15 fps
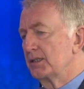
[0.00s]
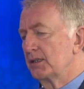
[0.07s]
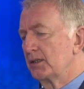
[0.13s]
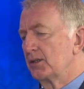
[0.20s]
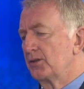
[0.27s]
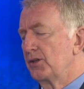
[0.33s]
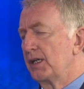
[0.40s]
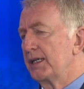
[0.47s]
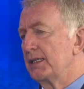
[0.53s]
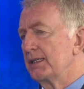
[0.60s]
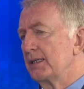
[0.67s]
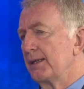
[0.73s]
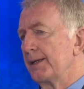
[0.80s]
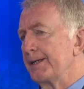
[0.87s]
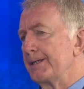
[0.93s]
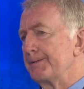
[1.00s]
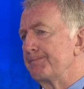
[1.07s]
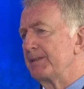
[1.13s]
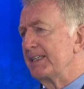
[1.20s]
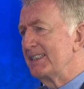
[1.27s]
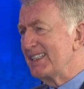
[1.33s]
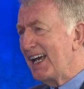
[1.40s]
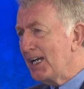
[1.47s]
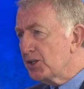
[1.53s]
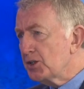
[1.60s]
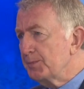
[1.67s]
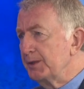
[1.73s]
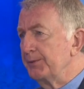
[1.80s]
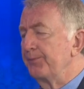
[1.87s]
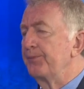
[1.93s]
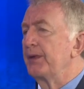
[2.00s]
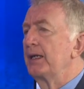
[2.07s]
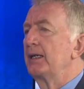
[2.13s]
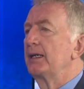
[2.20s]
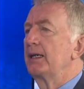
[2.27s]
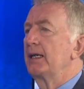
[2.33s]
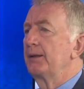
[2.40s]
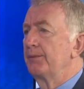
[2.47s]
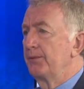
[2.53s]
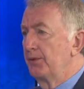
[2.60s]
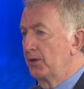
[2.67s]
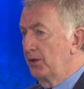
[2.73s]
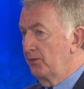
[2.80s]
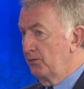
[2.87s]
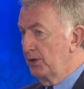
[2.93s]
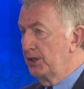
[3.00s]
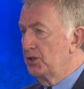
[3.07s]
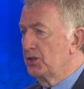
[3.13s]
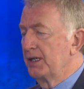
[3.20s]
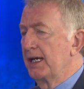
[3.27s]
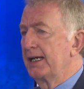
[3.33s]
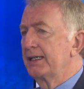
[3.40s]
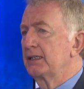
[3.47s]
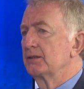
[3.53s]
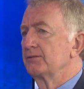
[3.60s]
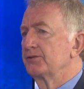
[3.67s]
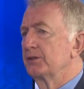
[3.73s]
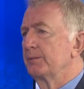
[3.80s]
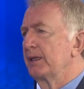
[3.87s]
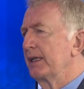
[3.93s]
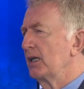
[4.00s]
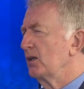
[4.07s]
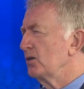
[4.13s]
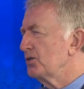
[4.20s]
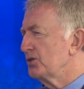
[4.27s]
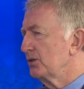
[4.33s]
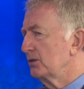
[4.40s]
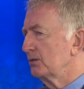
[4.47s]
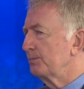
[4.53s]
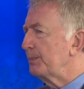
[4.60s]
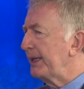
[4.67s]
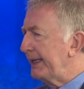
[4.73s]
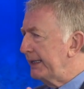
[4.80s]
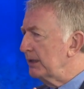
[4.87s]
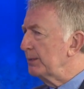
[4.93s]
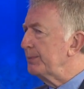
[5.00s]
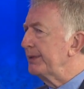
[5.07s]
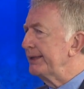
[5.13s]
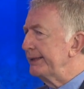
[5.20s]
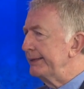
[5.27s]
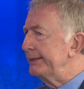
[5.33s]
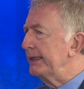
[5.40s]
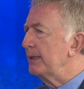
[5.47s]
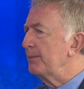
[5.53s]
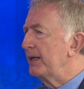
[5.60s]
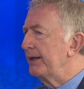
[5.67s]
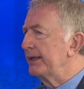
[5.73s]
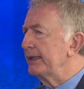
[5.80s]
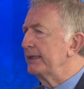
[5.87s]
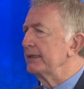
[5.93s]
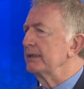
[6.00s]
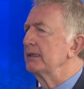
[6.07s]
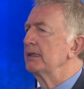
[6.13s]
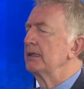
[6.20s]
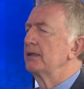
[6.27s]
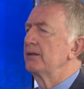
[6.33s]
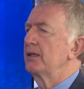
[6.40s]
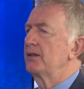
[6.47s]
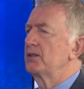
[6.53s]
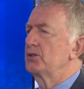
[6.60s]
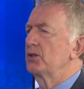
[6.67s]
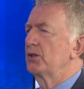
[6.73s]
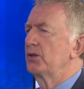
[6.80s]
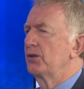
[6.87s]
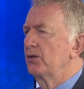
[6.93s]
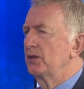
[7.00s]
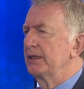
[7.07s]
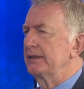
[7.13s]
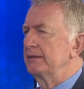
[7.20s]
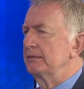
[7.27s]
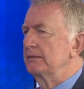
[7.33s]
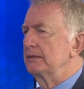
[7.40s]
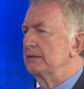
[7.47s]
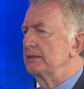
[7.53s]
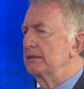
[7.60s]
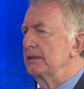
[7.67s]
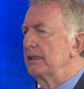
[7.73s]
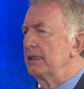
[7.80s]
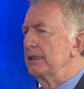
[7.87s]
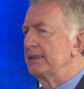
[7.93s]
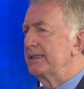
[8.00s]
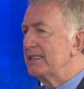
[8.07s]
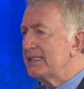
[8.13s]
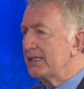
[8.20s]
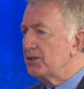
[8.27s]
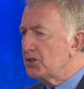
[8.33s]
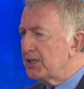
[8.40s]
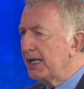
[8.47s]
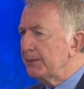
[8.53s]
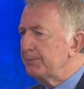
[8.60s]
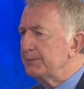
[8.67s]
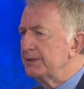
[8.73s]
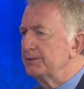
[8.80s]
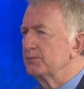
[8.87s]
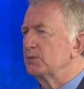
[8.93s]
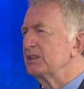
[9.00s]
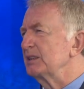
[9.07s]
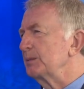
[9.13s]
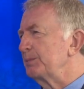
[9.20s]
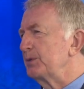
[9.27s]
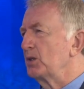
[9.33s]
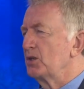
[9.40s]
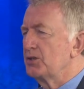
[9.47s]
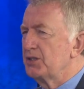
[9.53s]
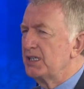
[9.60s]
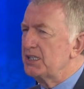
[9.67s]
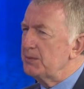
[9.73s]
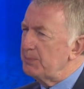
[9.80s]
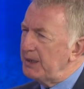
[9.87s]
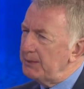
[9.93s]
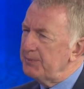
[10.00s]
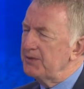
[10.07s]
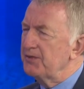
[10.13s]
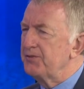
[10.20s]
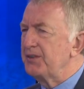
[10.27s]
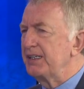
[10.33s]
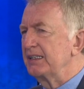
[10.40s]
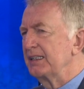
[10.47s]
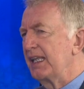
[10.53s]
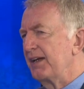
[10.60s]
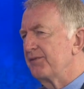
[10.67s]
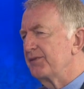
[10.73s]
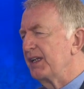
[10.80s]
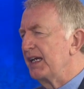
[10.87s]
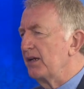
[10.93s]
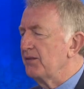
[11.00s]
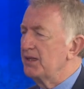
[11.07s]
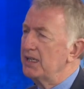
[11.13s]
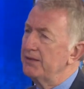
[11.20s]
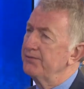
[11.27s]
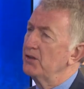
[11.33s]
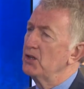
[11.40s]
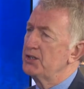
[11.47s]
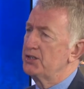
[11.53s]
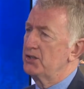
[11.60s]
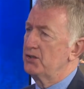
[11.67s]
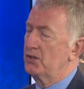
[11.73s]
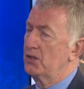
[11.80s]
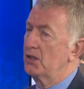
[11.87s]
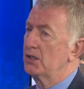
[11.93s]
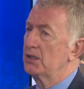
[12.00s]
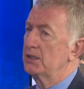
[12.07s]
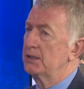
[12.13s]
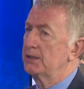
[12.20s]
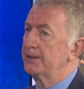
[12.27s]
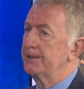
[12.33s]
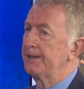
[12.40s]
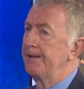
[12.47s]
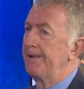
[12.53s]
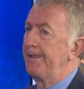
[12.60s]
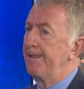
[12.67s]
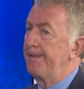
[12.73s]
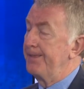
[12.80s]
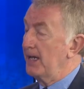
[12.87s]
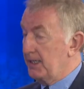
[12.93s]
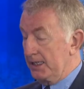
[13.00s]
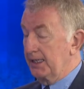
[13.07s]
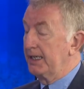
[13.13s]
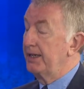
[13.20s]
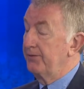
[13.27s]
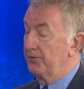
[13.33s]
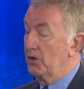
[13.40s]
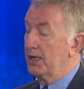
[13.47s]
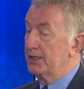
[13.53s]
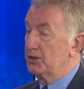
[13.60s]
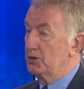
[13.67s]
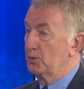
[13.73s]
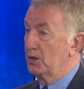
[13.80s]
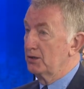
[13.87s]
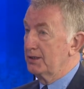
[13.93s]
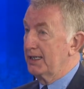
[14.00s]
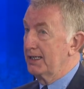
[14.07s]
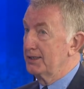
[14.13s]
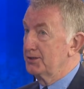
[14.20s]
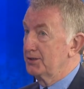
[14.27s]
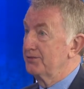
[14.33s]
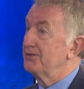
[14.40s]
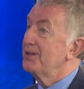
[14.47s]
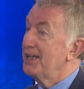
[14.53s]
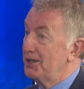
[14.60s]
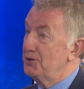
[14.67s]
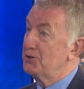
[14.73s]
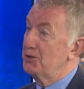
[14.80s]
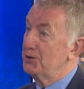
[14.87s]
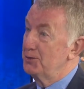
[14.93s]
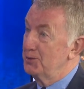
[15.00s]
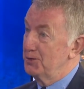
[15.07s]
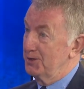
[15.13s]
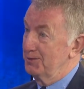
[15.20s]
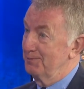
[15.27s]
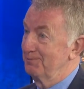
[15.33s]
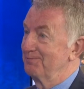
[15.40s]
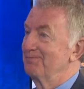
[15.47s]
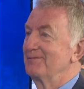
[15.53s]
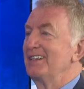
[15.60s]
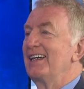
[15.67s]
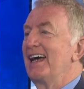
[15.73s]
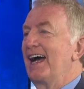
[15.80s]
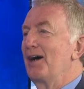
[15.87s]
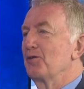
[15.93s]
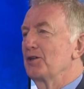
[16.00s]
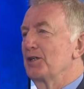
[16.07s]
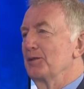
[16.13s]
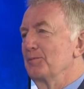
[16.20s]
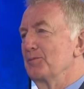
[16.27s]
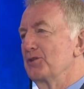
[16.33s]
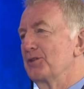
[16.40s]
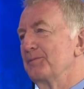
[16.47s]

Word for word: a great uh, detachment in the region I come from, and I also pick it up in America that there's a growing disenchantment with the process. People feel left out that their voices are not heard, and that can give rise to all kinds of issues and outcomes.